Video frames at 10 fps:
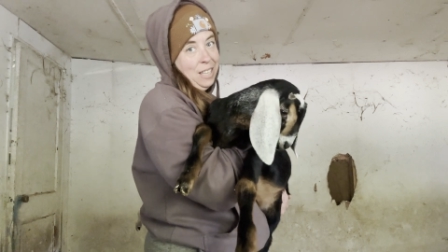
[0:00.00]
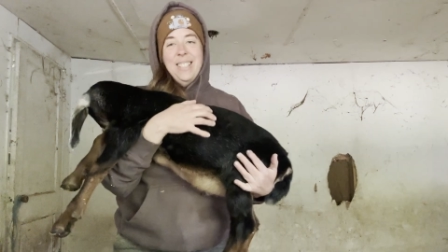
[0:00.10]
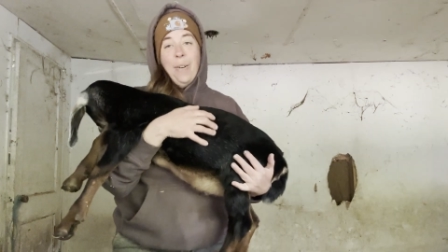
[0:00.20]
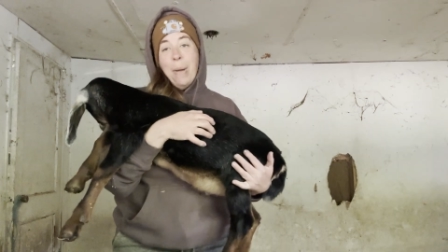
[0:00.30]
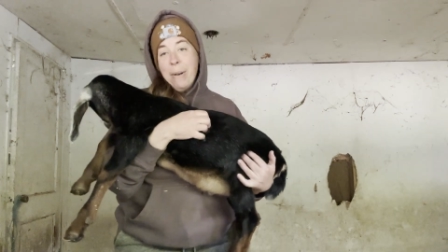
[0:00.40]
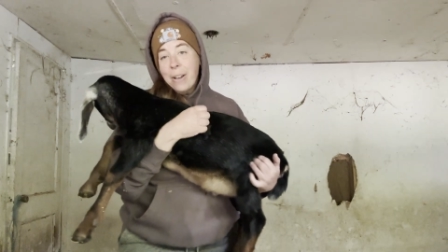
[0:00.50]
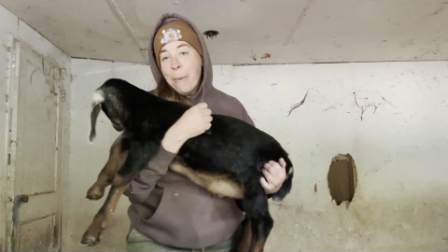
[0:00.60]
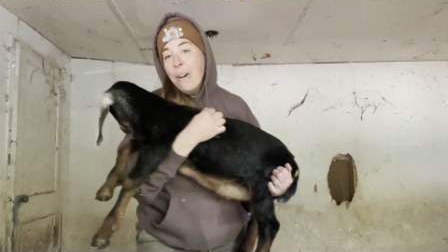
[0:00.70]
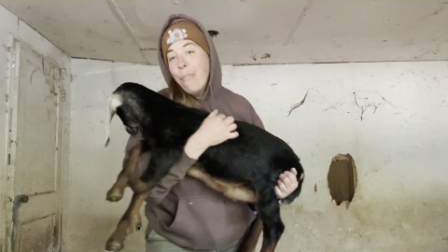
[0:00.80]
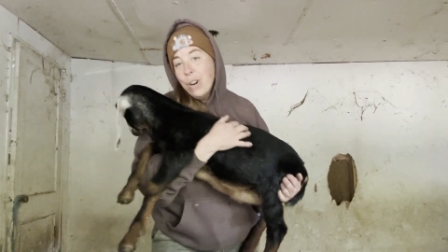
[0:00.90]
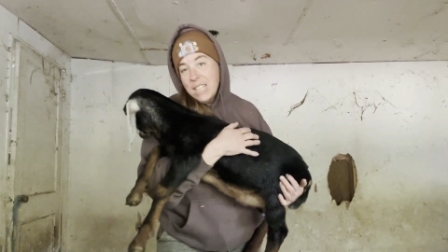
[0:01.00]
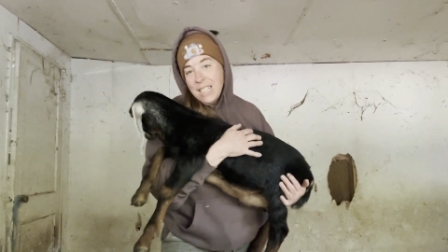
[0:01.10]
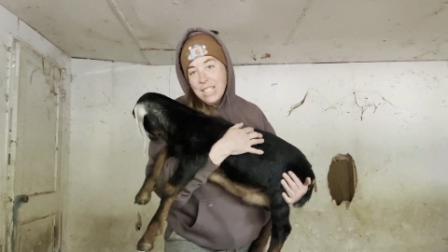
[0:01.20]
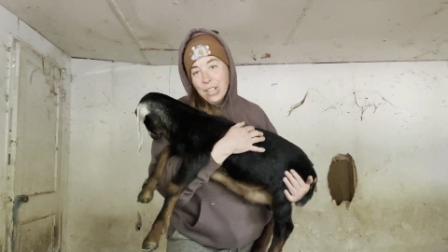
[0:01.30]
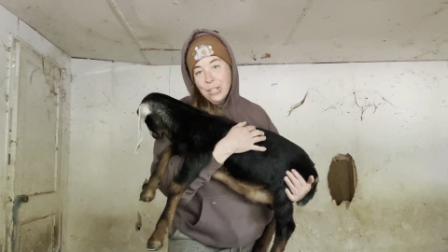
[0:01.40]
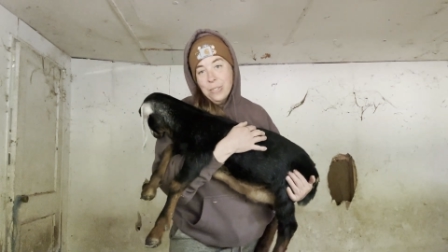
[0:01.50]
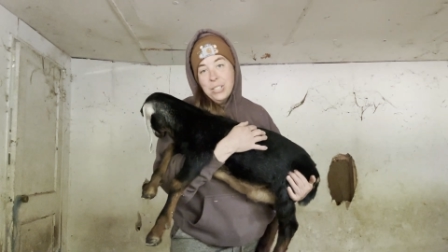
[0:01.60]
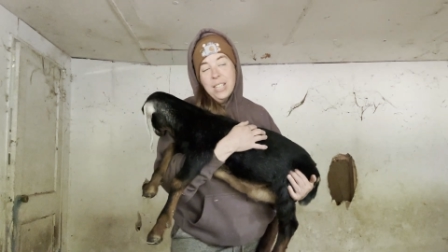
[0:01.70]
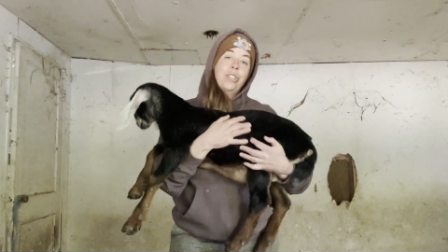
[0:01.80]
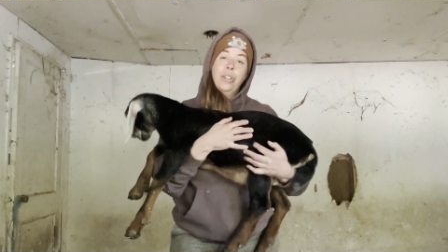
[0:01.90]
So I milk about 14
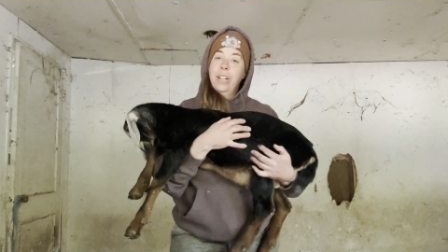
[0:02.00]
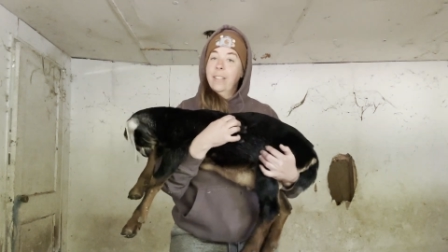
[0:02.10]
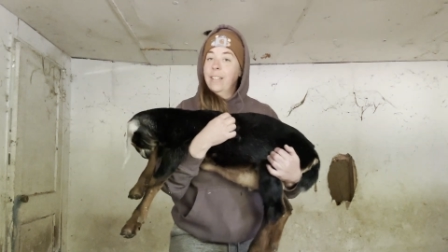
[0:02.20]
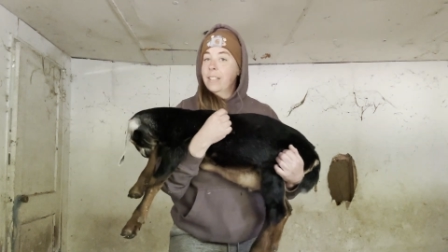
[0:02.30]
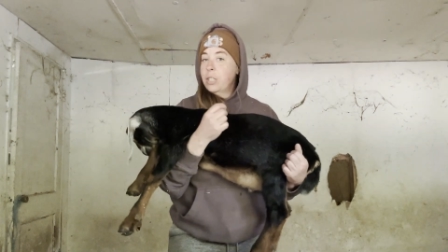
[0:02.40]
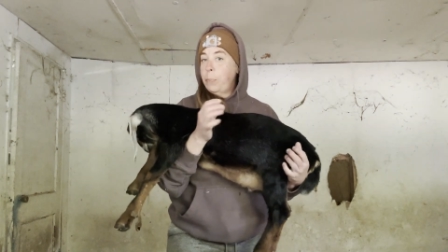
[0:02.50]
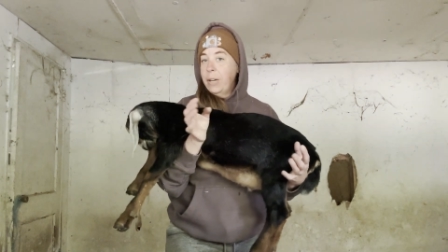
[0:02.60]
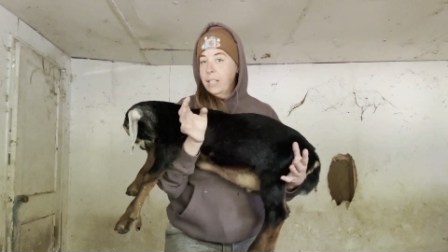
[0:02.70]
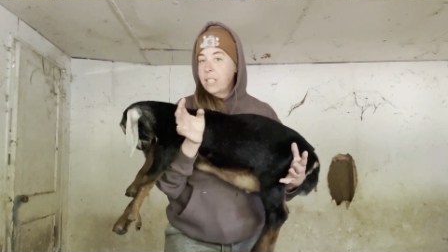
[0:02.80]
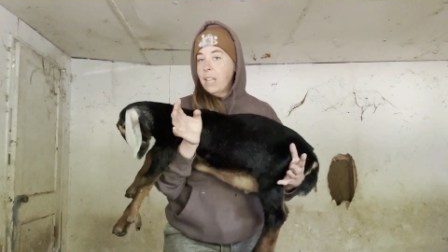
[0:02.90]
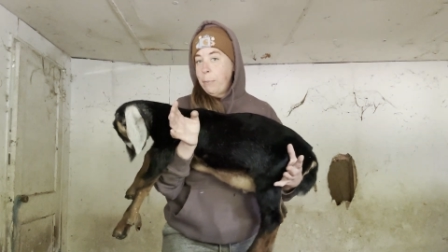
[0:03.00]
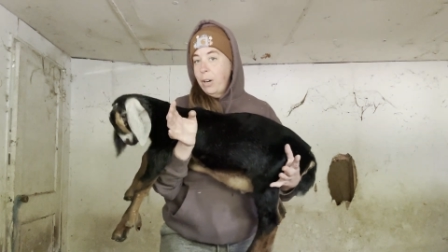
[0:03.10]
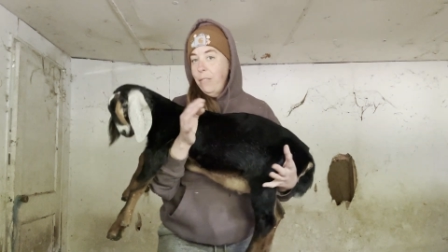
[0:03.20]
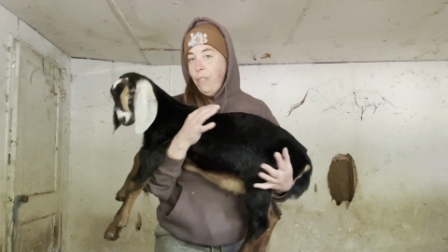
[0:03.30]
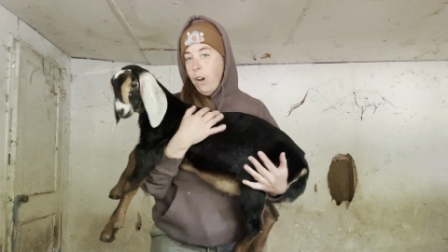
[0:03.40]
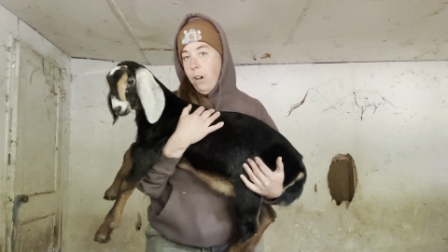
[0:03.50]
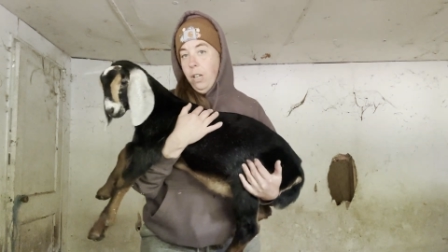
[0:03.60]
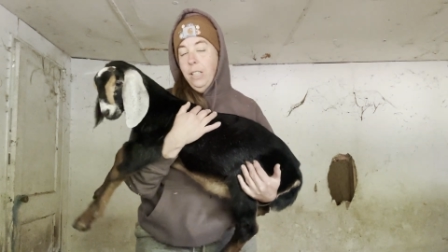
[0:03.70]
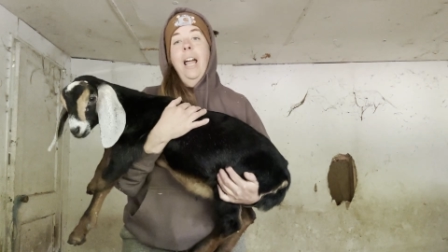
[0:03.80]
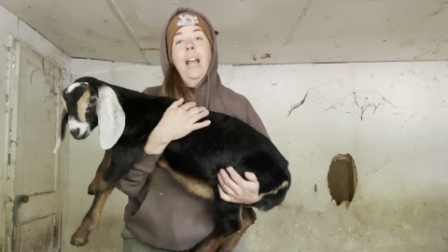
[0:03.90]
does during the spring, summer, and
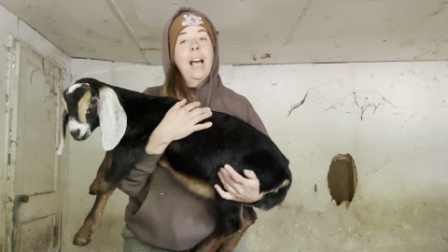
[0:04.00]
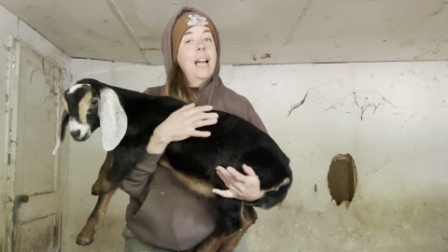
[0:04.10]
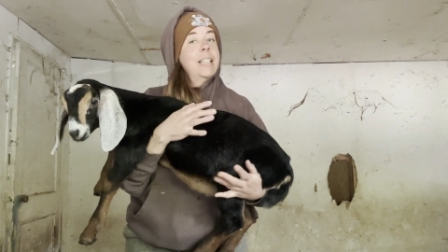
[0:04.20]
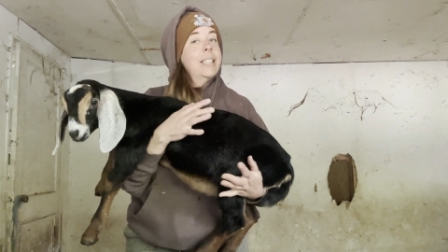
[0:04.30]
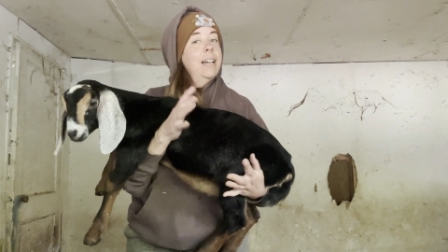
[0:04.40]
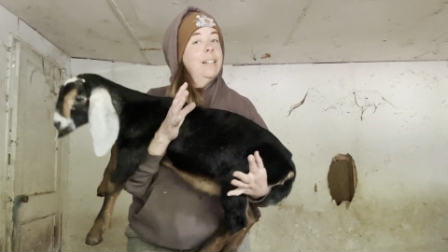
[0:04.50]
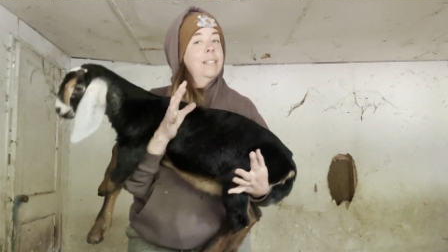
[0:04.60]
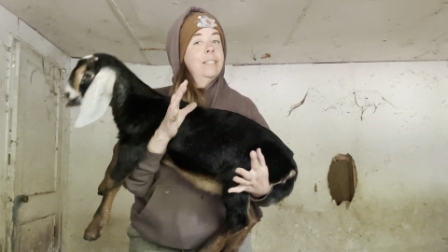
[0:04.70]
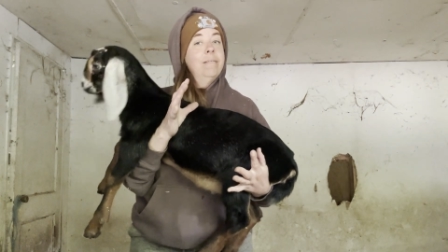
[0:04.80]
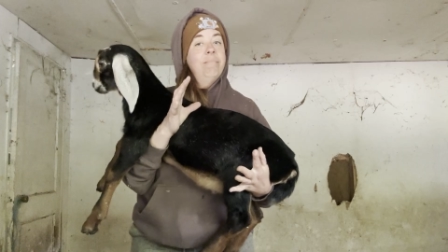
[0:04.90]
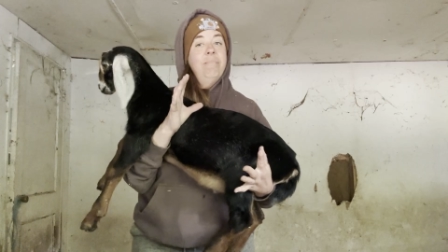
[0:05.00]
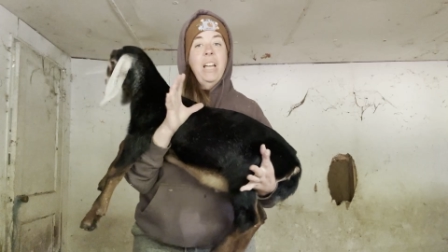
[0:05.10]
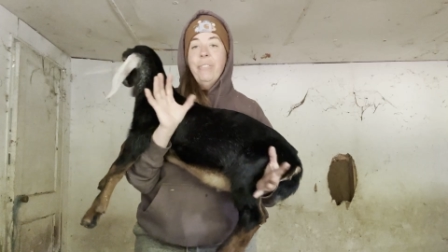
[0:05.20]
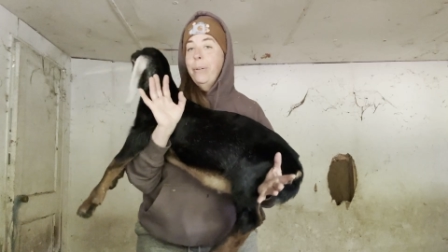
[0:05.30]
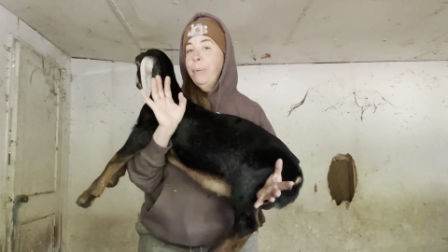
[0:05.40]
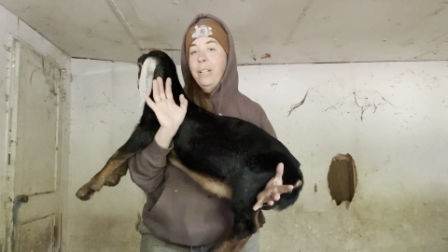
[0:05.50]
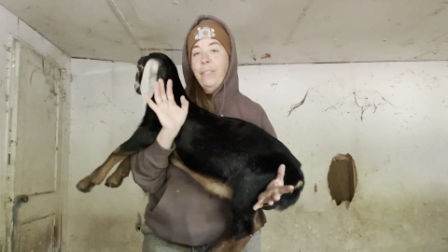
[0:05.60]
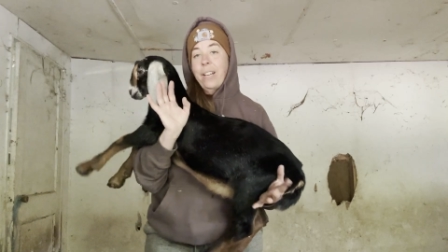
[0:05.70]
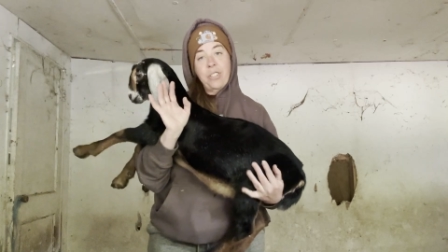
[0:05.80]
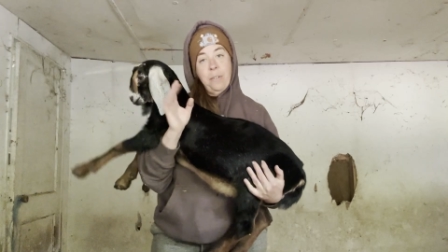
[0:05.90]
fall, and I sell every bit of
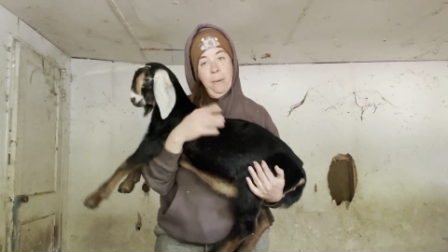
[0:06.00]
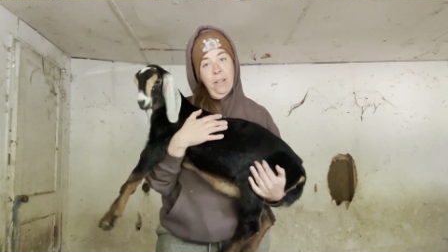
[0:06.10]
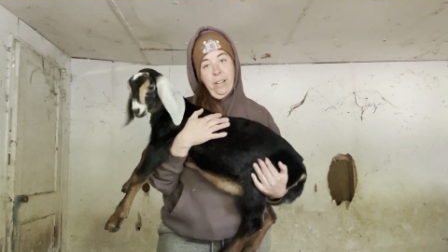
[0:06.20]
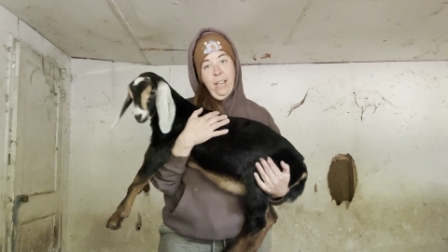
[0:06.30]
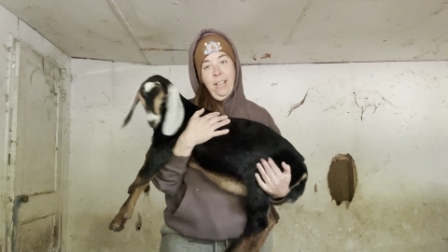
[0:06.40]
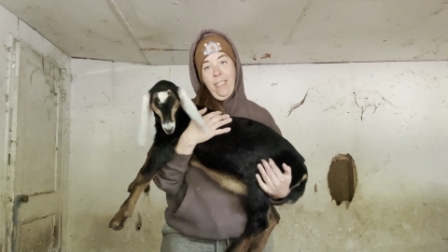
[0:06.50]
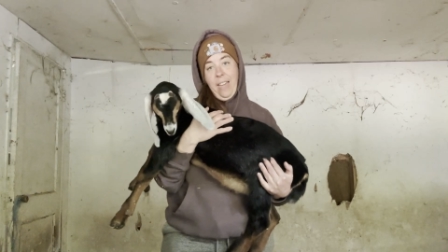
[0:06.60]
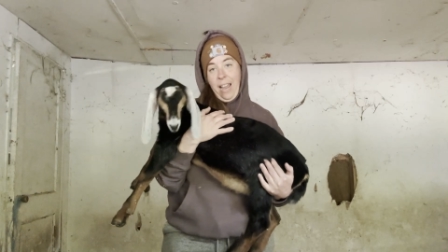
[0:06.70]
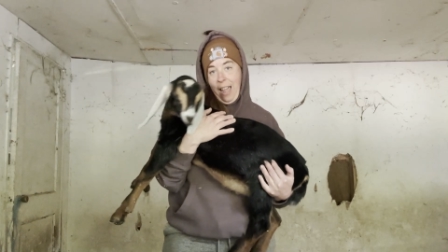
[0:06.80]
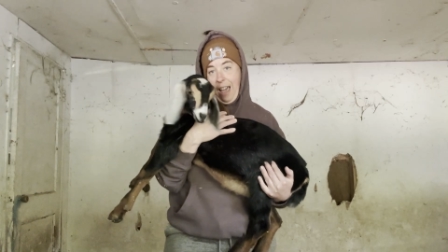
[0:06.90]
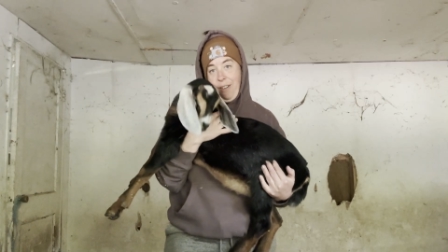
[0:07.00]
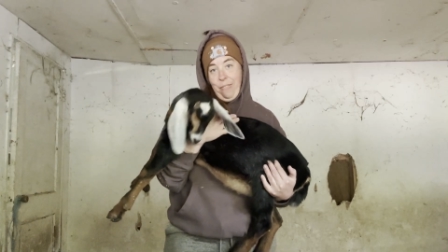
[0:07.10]
extra milk that I have.